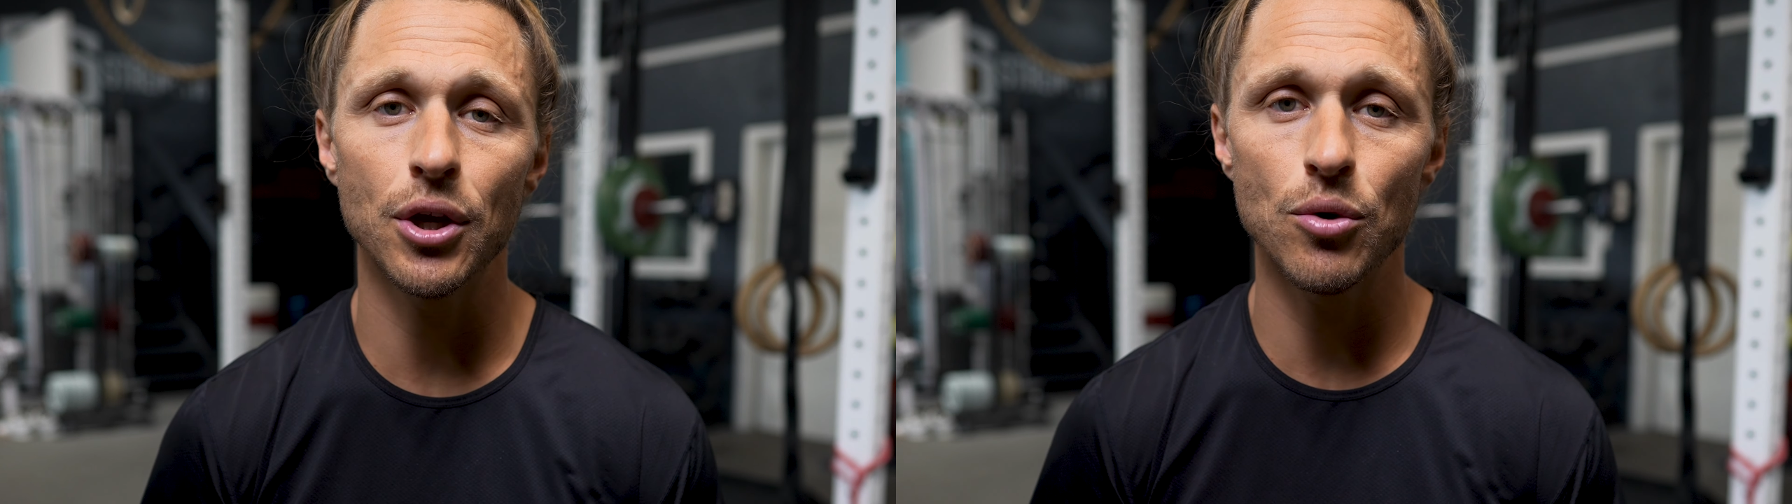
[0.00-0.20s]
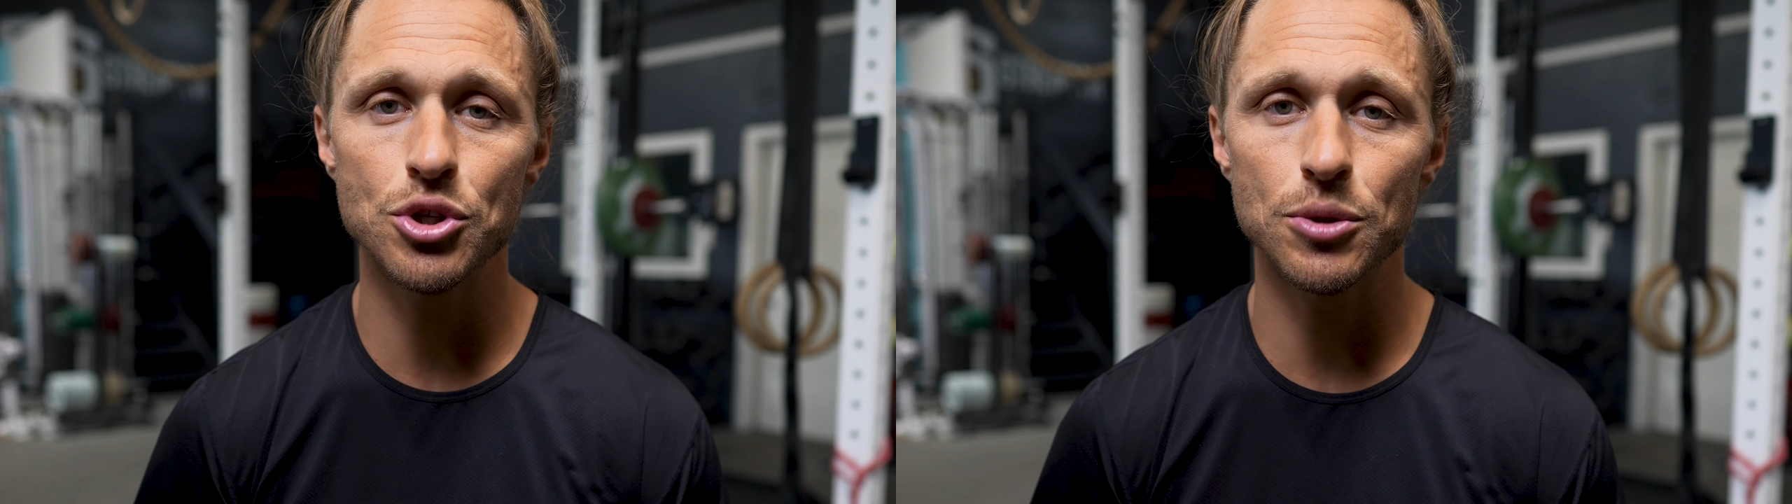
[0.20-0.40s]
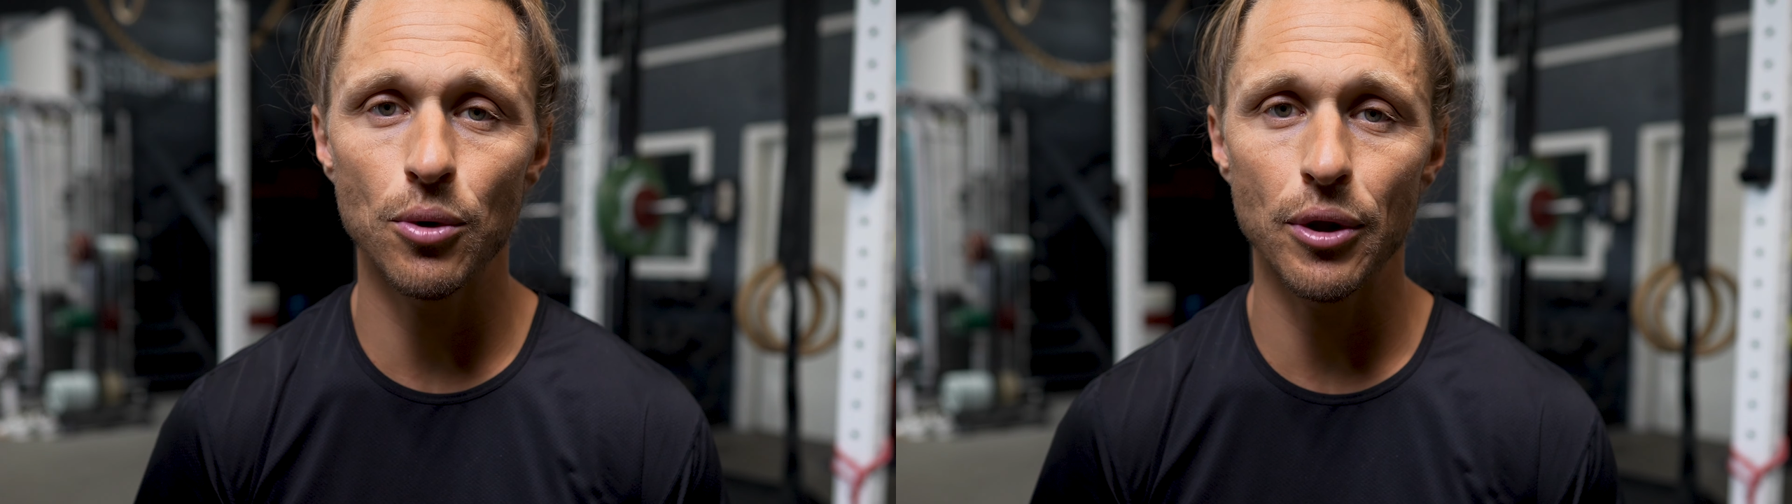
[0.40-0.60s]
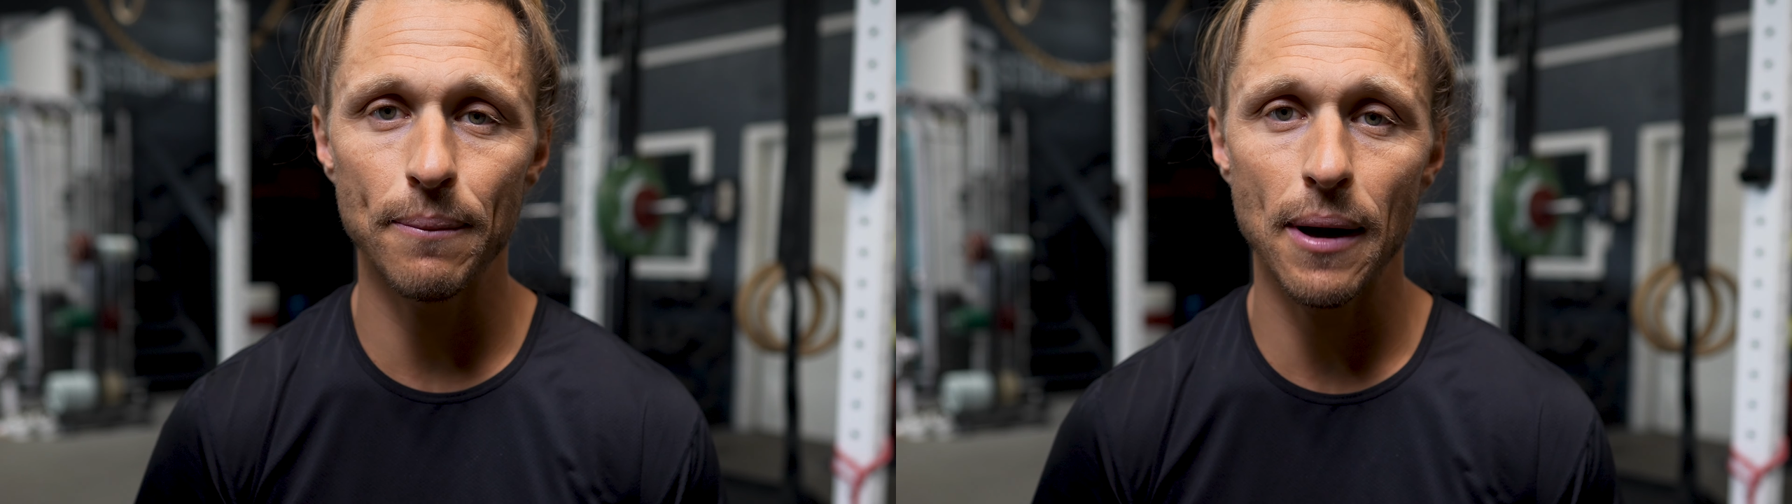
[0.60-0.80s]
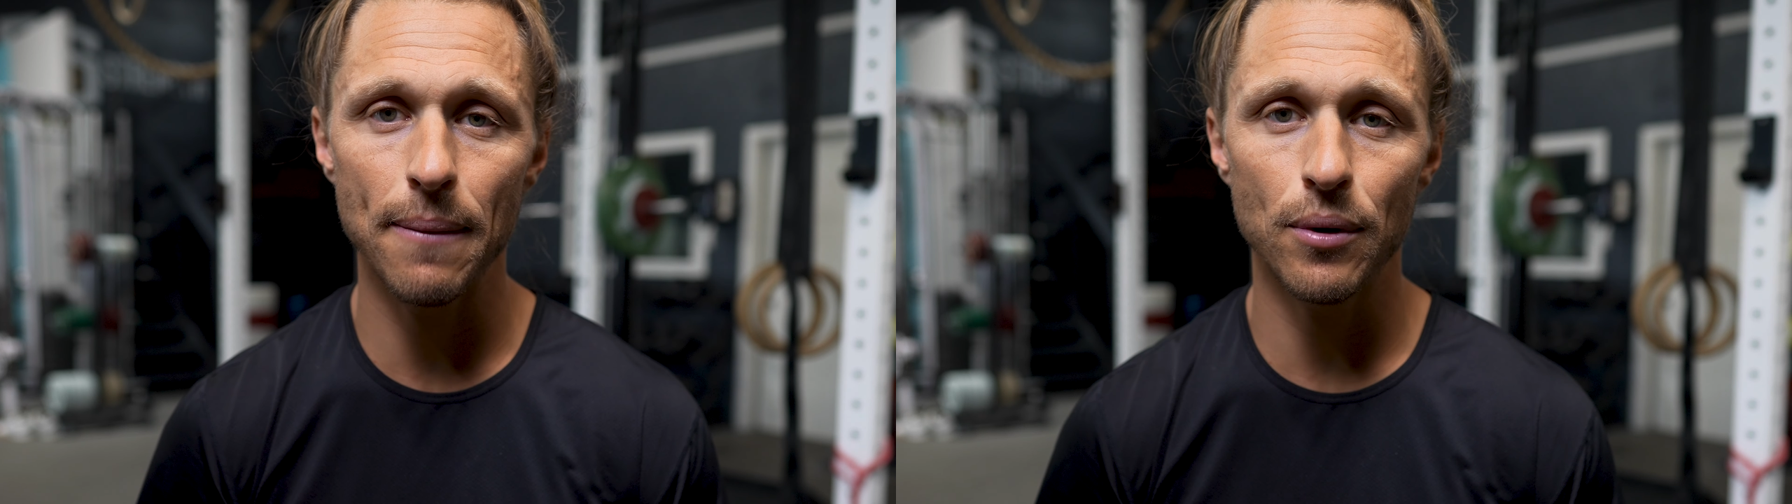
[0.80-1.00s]
negotiable in
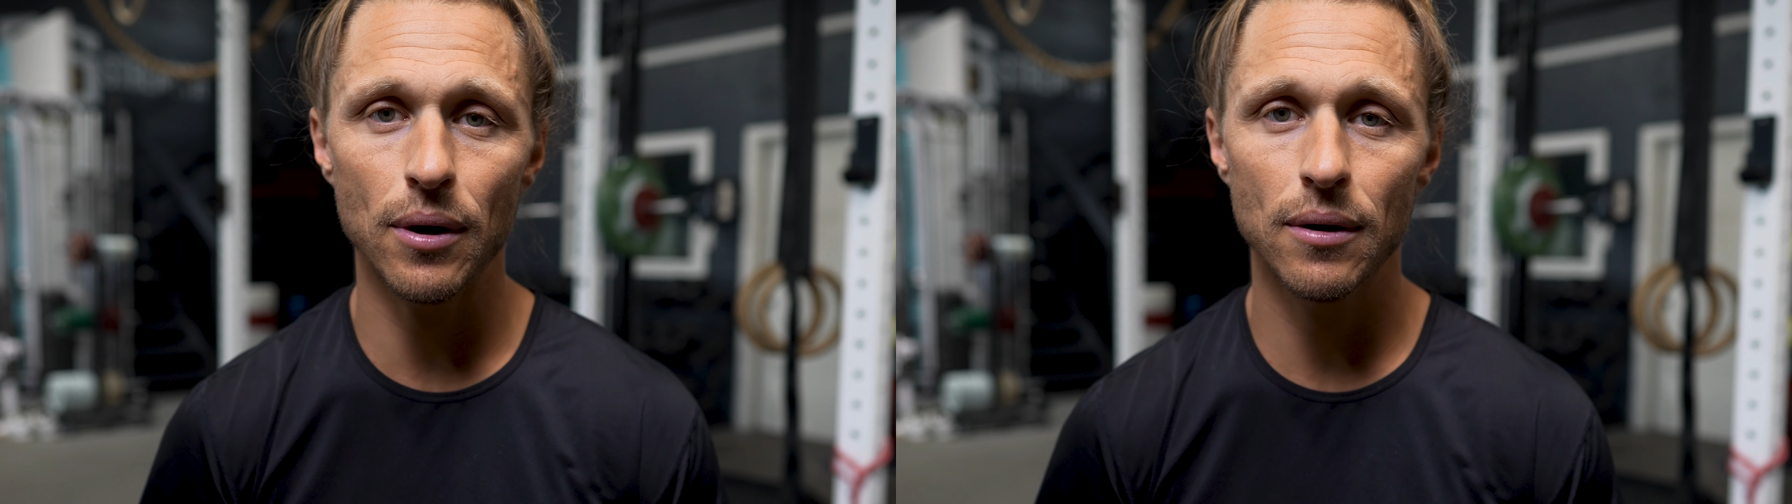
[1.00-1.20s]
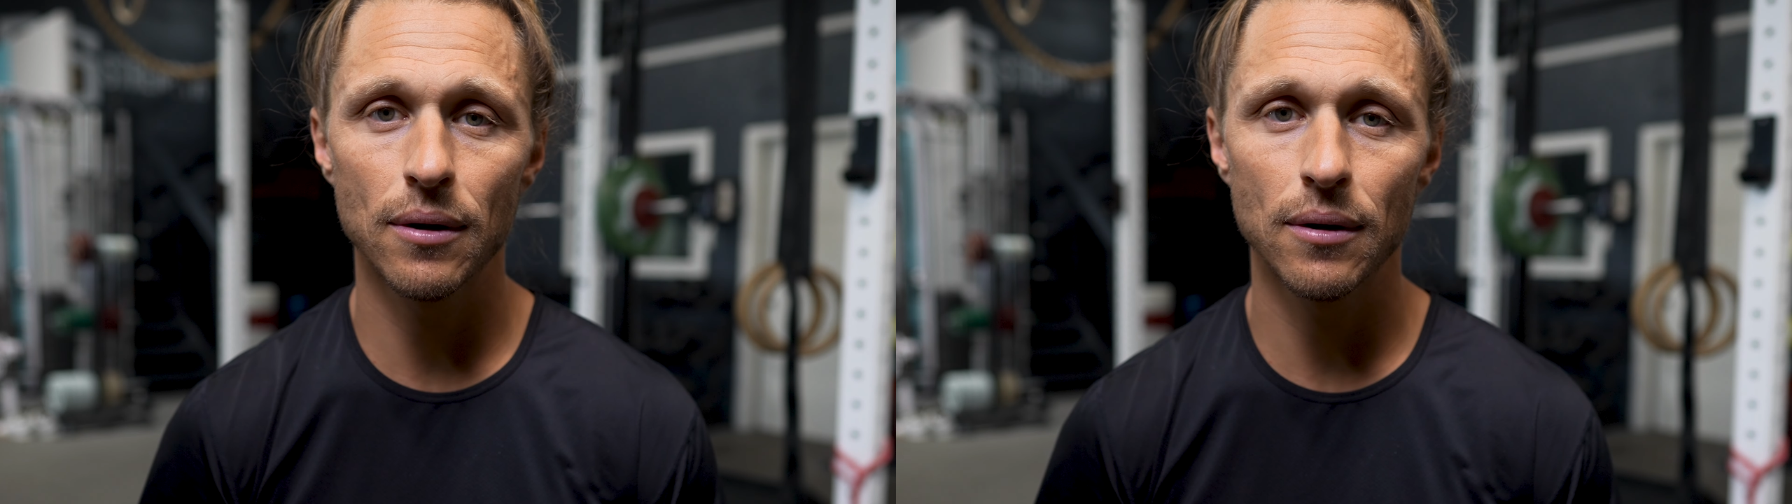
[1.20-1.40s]
my book,